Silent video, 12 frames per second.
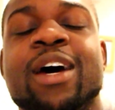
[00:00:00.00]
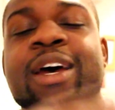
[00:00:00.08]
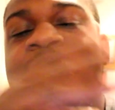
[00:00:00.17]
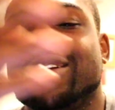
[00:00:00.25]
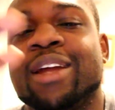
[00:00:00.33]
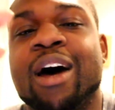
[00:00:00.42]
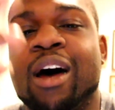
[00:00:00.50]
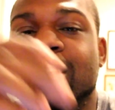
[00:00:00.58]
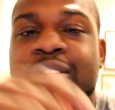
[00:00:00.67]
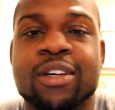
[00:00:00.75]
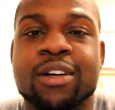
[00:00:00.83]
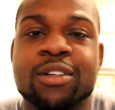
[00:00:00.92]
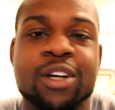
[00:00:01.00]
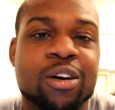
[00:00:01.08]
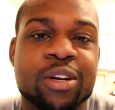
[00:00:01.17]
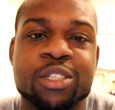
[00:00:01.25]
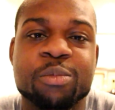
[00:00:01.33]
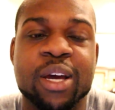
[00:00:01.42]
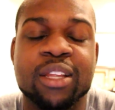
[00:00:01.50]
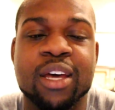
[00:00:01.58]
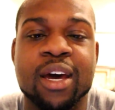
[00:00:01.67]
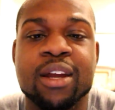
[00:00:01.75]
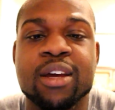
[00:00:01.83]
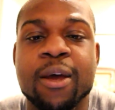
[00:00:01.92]
Like, nah, don't expect
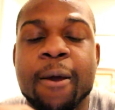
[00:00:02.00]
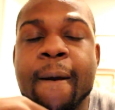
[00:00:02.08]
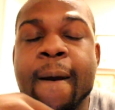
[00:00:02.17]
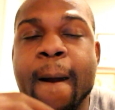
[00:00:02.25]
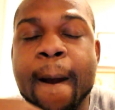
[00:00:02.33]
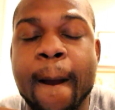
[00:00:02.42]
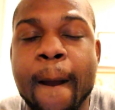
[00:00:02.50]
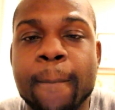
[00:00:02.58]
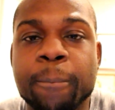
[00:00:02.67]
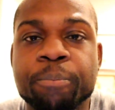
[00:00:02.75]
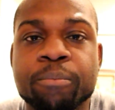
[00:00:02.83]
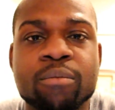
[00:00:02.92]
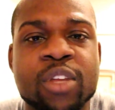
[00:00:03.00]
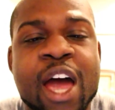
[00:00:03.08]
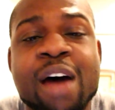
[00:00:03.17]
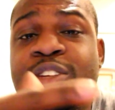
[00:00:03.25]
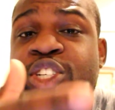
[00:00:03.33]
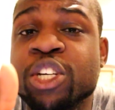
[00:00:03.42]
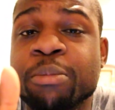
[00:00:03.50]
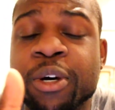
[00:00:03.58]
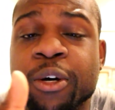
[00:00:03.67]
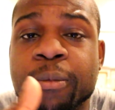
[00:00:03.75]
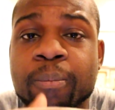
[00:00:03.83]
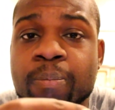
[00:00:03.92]
that. Um, have a cheat
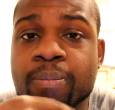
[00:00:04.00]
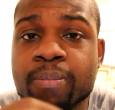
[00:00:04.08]
meal.